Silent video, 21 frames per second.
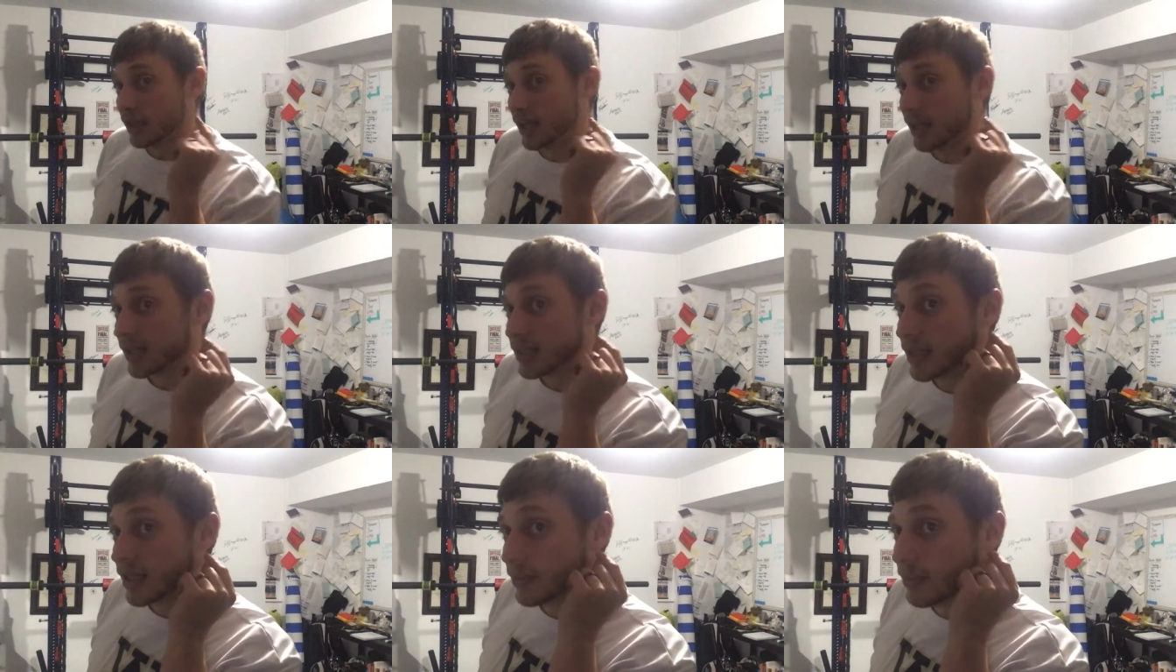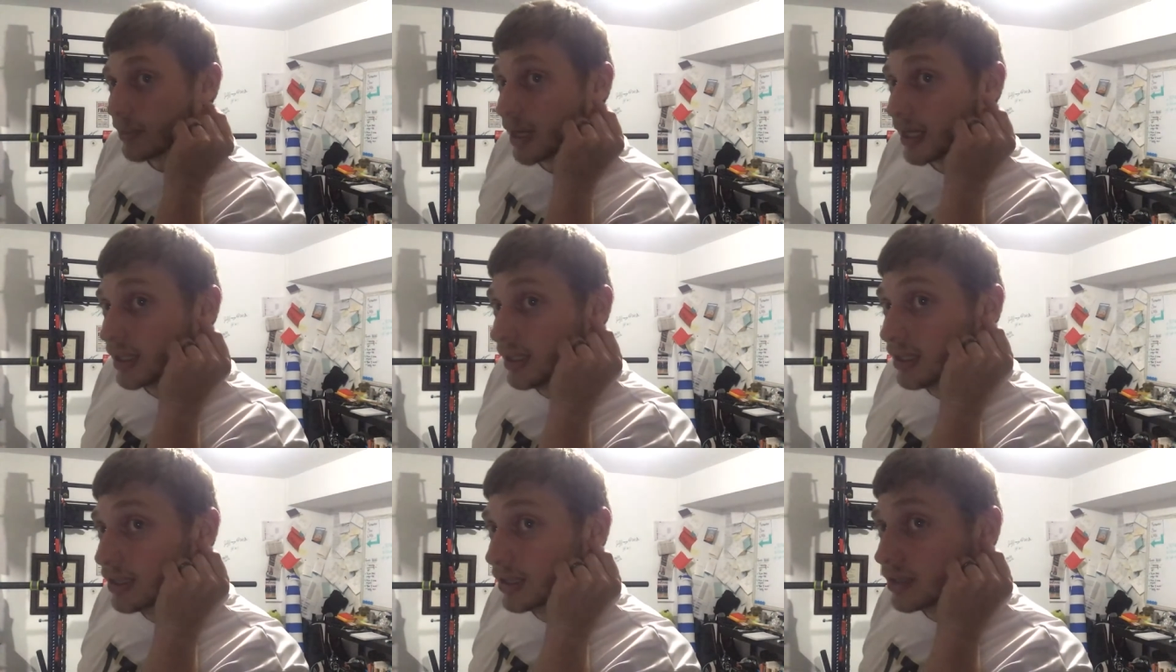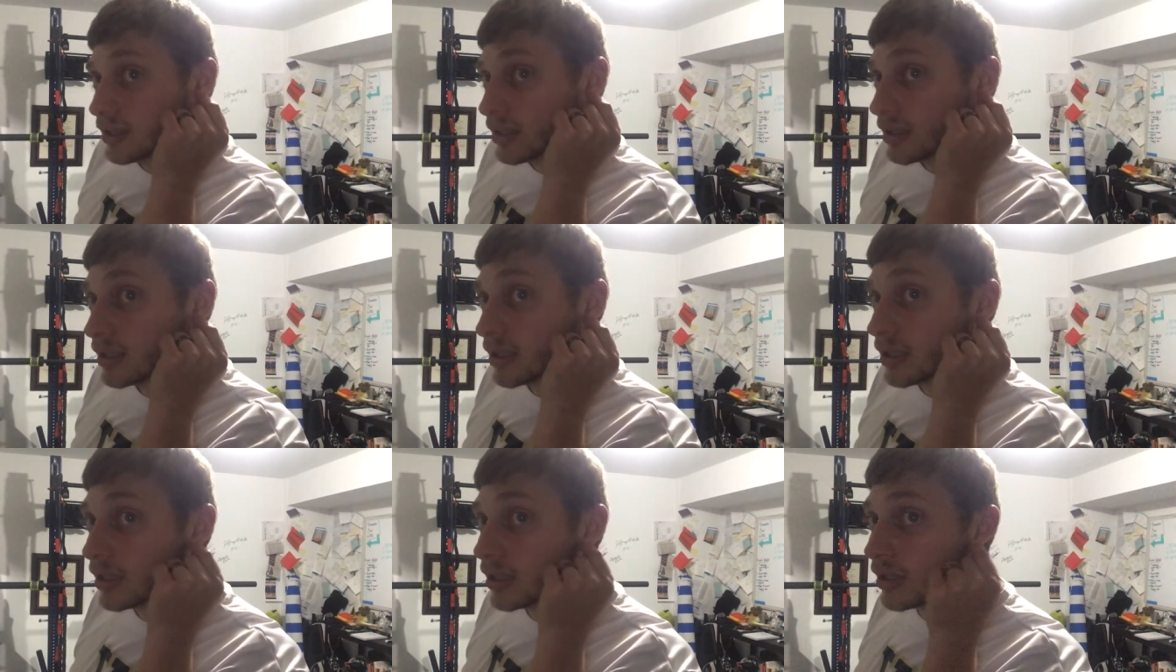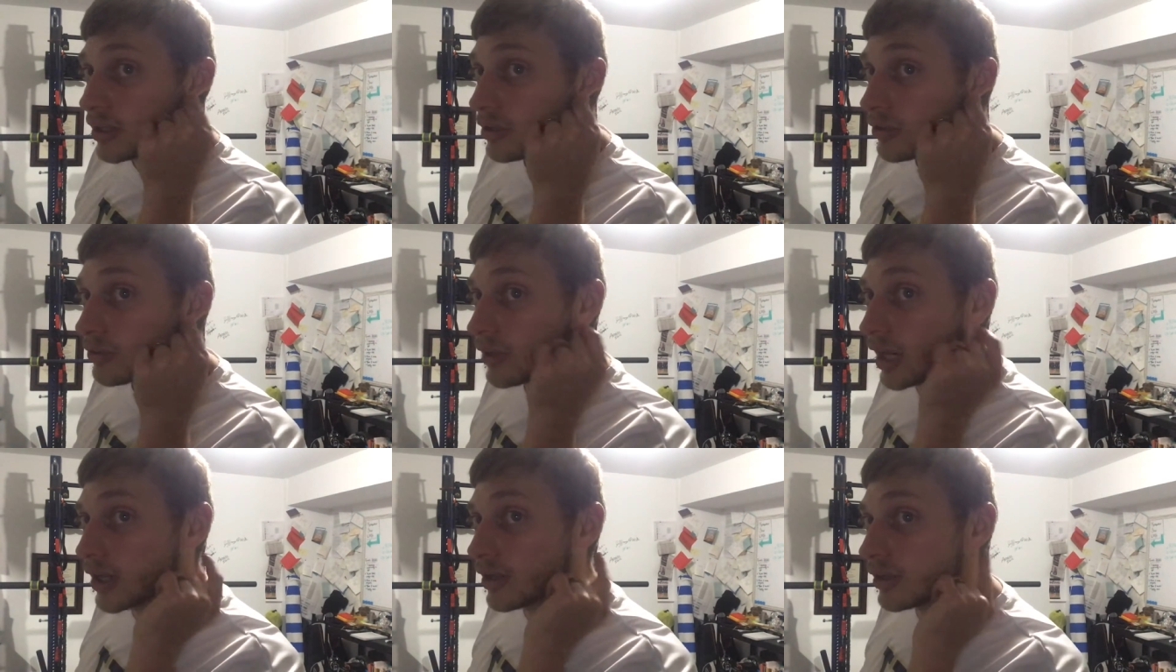I take my ear,
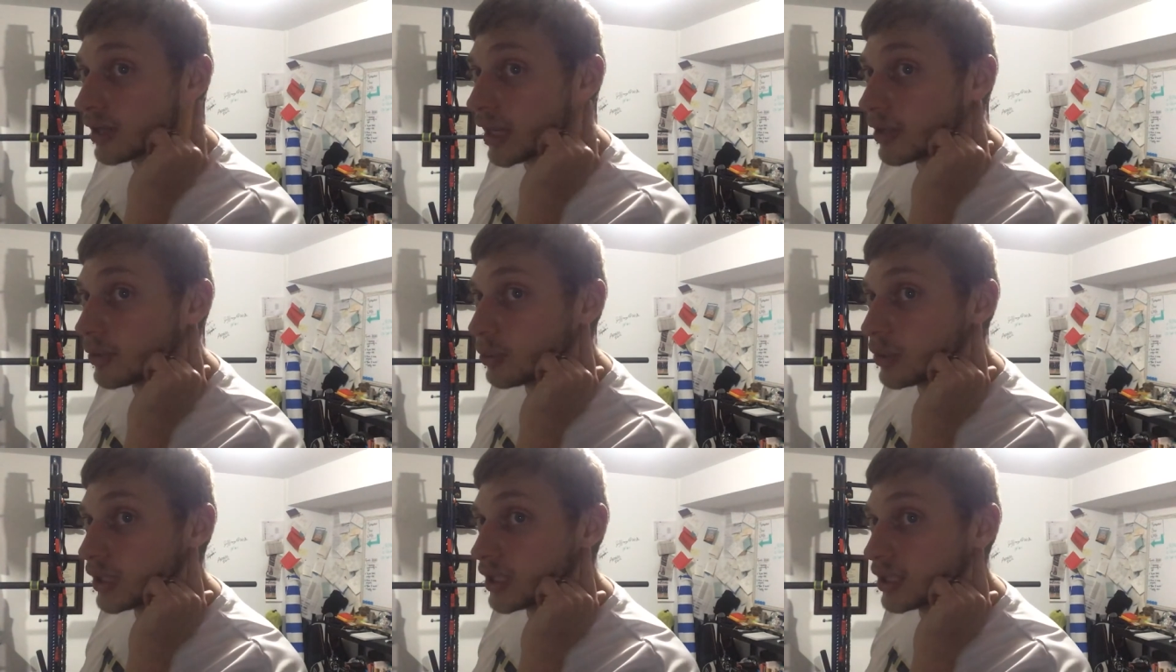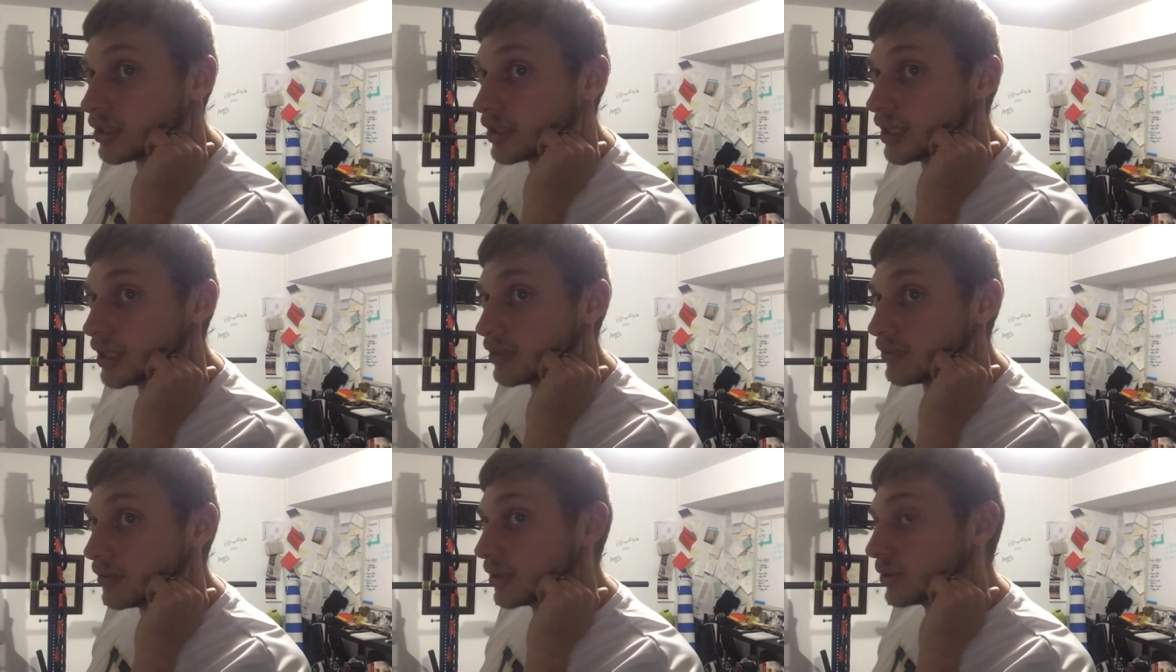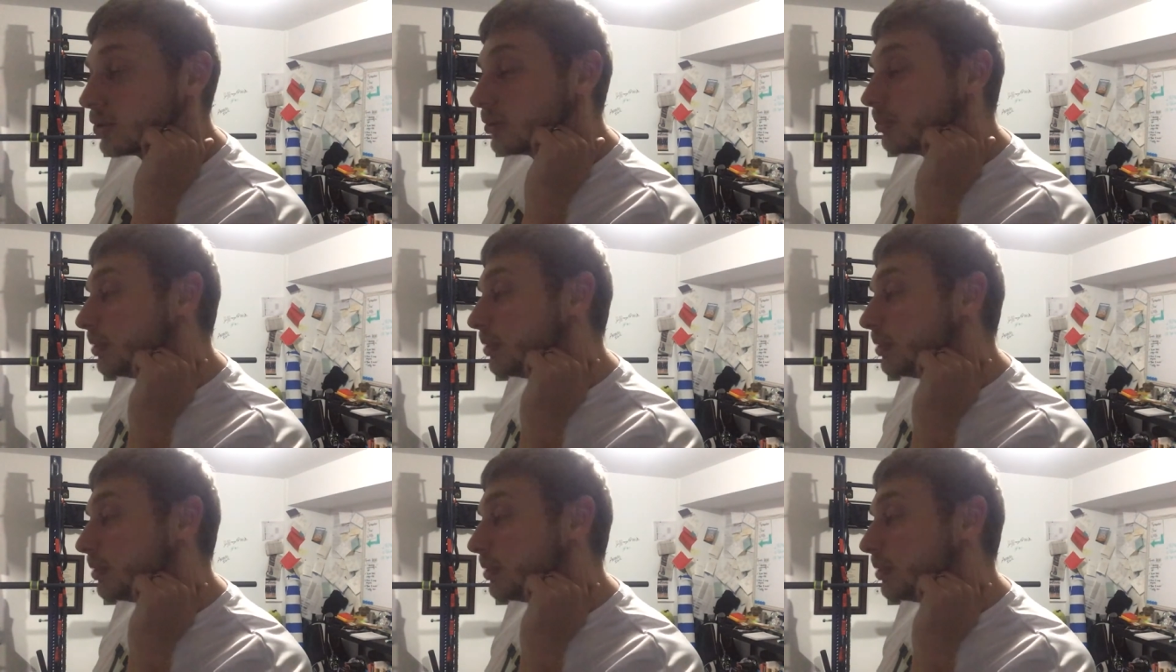right like where your earring would